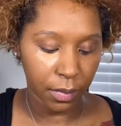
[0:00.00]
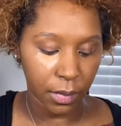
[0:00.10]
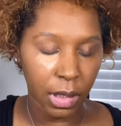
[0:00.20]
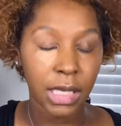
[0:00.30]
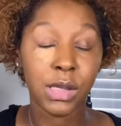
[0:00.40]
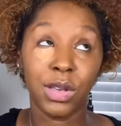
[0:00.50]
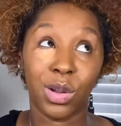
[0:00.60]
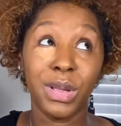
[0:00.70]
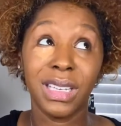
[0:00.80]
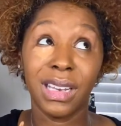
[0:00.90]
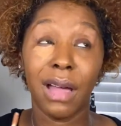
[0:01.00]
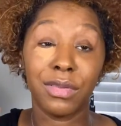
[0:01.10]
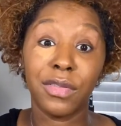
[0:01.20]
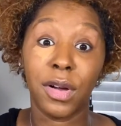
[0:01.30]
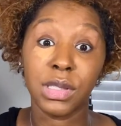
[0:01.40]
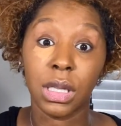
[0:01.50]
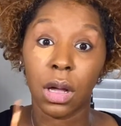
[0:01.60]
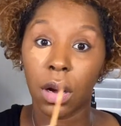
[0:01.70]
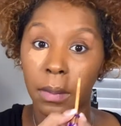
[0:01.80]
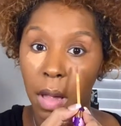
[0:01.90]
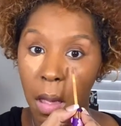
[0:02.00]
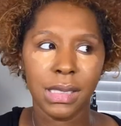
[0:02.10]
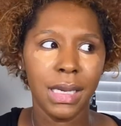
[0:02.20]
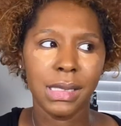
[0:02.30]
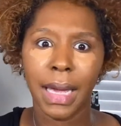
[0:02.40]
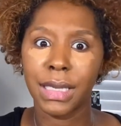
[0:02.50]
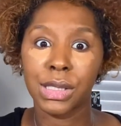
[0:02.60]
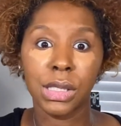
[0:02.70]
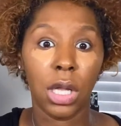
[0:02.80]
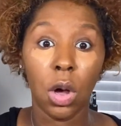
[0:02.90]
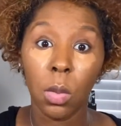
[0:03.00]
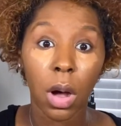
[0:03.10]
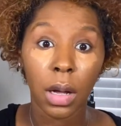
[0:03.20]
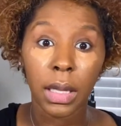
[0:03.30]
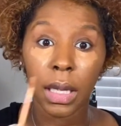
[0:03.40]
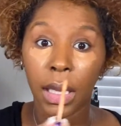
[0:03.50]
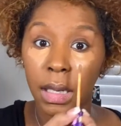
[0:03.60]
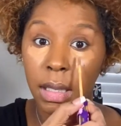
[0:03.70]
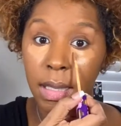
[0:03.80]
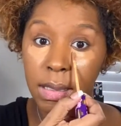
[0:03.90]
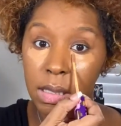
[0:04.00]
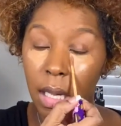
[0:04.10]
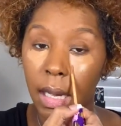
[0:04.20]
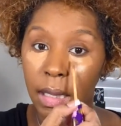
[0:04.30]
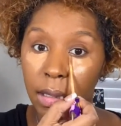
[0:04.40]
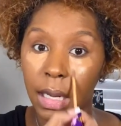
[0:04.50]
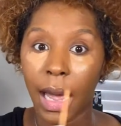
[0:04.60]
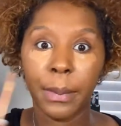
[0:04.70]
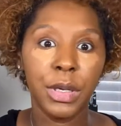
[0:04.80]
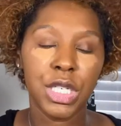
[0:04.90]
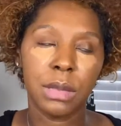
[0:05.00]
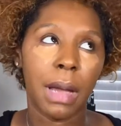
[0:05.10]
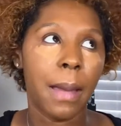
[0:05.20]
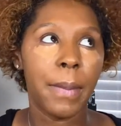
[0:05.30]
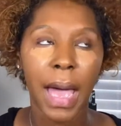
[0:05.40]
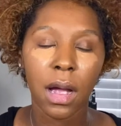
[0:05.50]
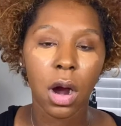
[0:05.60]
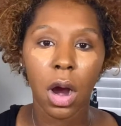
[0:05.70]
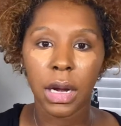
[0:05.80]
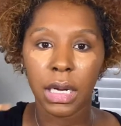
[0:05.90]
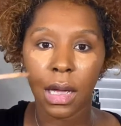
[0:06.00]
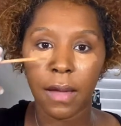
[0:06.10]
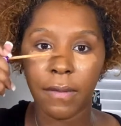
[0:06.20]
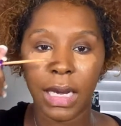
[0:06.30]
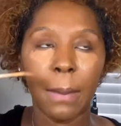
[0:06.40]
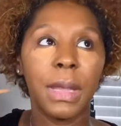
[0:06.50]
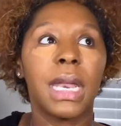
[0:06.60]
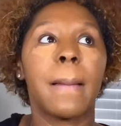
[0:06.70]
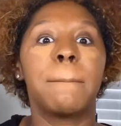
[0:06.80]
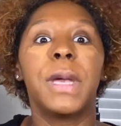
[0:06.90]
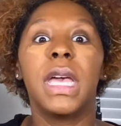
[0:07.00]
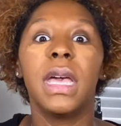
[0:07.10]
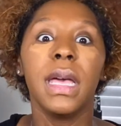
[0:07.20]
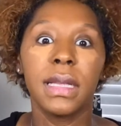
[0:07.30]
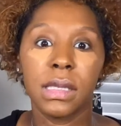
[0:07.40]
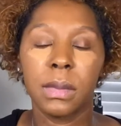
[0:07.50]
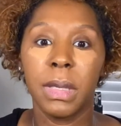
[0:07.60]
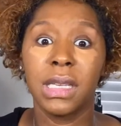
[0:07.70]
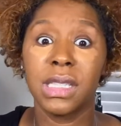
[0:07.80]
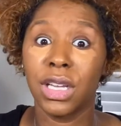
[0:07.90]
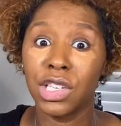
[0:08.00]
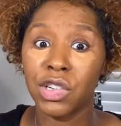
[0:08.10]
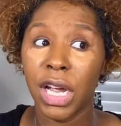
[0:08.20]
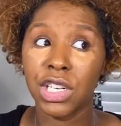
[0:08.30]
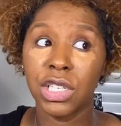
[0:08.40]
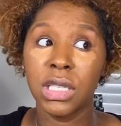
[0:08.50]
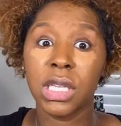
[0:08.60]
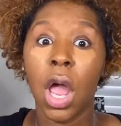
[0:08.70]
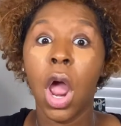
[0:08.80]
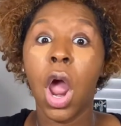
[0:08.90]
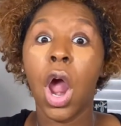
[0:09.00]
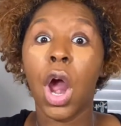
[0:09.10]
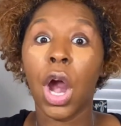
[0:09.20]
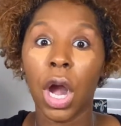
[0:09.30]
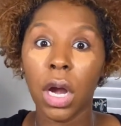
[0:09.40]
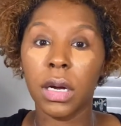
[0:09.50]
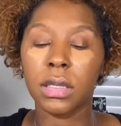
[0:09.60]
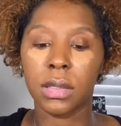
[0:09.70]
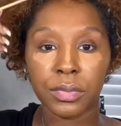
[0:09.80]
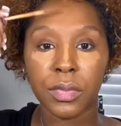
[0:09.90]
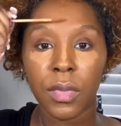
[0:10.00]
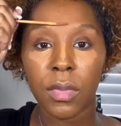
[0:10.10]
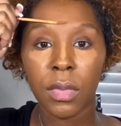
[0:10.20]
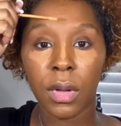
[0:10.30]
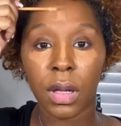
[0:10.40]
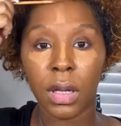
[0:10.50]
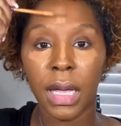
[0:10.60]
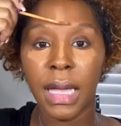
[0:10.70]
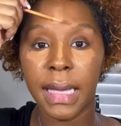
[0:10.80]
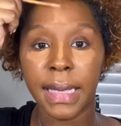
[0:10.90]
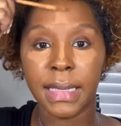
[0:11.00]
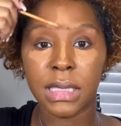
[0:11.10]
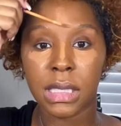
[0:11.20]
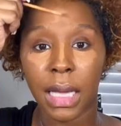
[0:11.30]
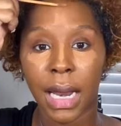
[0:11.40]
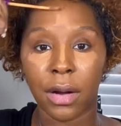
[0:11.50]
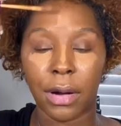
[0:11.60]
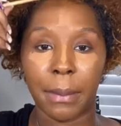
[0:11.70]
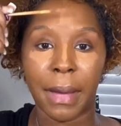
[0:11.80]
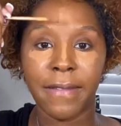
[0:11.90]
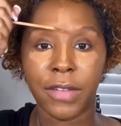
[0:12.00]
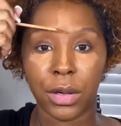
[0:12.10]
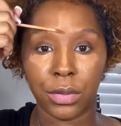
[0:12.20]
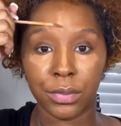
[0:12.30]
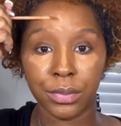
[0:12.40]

Because, you know, we didn't have the false alarm. He's like slow walking. He's like not pushing my back hard enough. And I'm getting pissed because the contractions hurt. It ends and I grab my phone